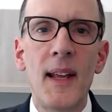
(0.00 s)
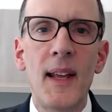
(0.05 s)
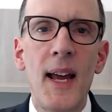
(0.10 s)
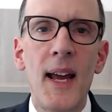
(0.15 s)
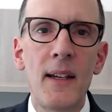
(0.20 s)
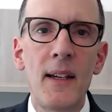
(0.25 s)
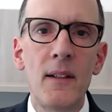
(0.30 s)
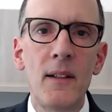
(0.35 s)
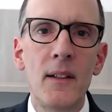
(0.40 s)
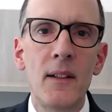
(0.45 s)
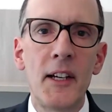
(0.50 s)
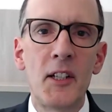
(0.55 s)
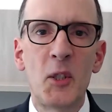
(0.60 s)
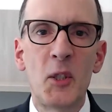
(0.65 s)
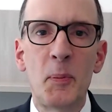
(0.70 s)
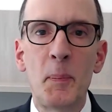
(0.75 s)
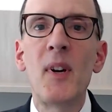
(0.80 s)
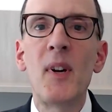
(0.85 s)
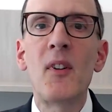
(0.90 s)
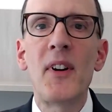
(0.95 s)
that
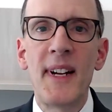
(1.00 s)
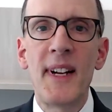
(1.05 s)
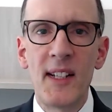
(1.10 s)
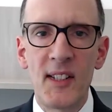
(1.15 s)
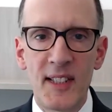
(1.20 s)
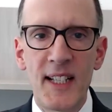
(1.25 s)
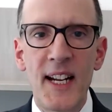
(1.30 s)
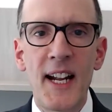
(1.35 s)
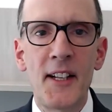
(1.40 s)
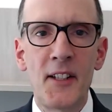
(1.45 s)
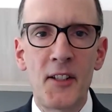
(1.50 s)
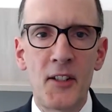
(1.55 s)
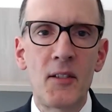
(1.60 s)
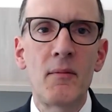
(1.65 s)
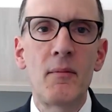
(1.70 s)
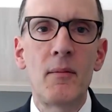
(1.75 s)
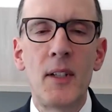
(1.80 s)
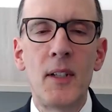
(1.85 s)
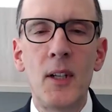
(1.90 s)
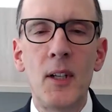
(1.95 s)
experience
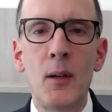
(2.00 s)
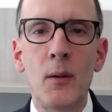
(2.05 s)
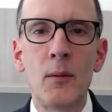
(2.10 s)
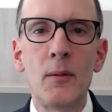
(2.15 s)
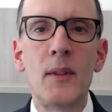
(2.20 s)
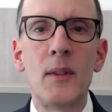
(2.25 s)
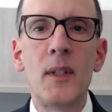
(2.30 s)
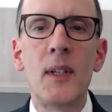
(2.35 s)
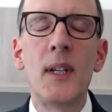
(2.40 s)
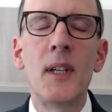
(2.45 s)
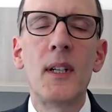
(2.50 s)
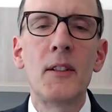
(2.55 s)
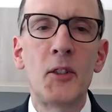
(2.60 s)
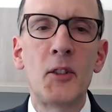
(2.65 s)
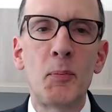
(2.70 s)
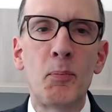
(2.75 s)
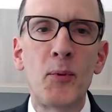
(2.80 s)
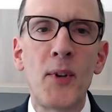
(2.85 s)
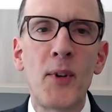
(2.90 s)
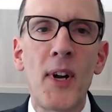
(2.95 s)
gets
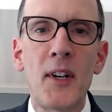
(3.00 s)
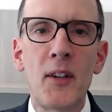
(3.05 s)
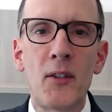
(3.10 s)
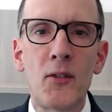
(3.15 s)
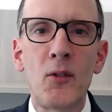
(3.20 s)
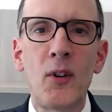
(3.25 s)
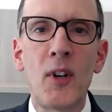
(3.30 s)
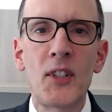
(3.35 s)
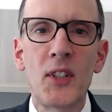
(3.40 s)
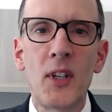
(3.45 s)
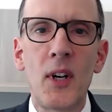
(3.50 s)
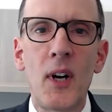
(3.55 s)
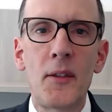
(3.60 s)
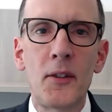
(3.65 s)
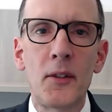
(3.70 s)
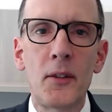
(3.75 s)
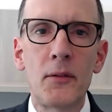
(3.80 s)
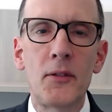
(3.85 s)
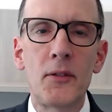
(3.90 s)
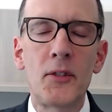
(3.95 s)
spread across
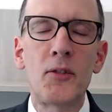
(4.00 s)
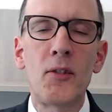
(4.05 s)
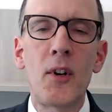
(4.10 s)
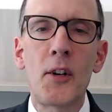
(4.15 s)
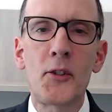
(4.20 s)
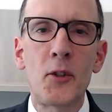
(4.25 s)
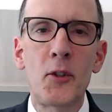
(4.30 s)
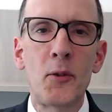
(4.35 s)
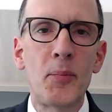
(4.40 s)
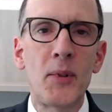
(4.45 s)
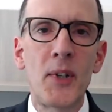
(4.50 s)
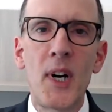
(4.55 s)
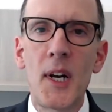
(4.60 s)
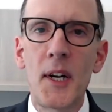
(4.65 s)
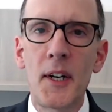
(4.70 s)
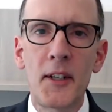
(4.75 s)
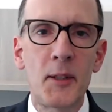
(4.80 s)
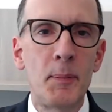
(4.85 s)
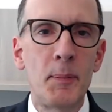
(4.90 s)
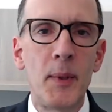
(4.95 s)
other structured
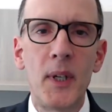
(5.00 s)
products.